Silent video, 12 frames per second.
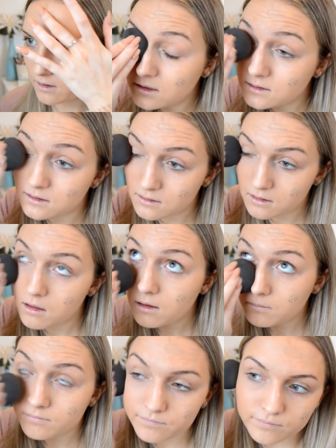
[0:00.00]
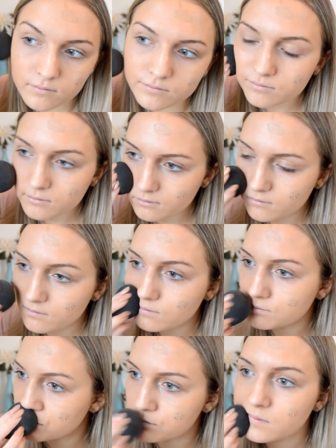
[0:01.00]
I'm going to try and blend it in
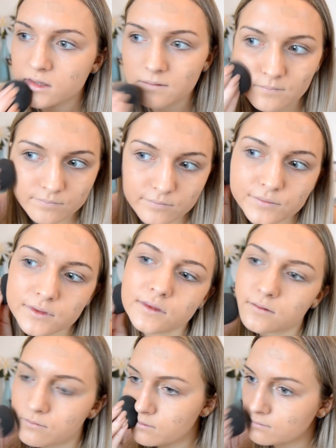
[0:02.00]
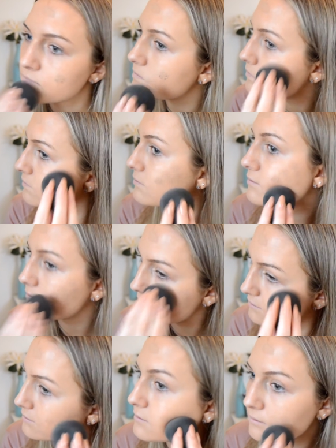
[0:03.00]
with purely just the sponge and not
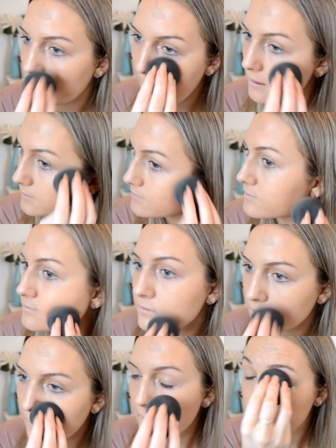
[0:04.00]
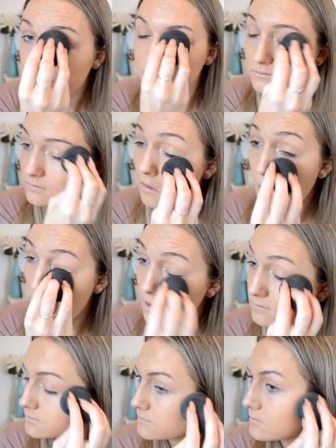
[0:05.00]
with the brush, and see if it makes a
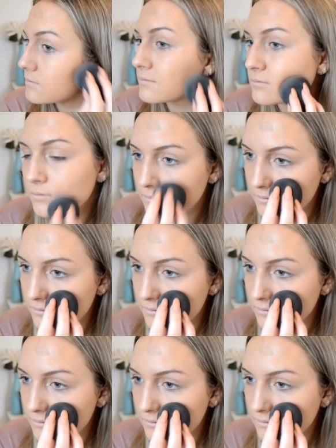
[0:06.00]
difference.